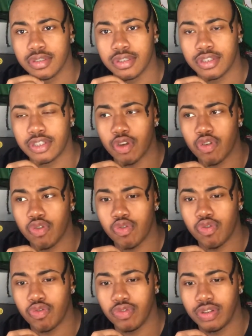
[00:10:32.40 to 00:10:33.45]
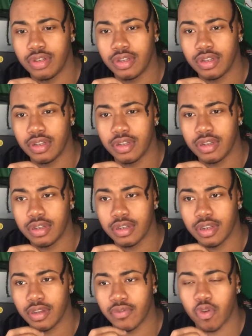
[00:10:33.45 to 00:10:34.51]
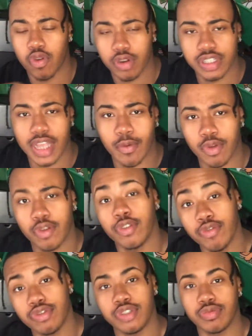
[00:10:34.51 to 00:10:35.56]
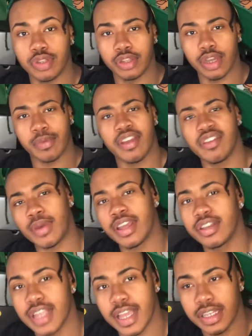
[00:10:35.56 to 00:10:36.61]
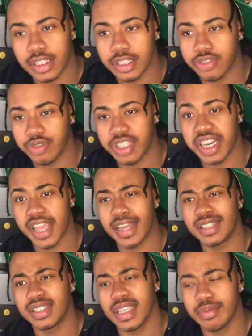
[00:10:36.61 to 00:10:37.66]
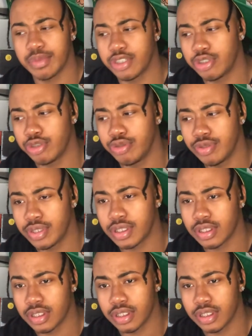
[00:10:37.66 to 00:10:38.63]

So, of course, I went on YouTube to look up if anybody else had these issues, and they had the same issues.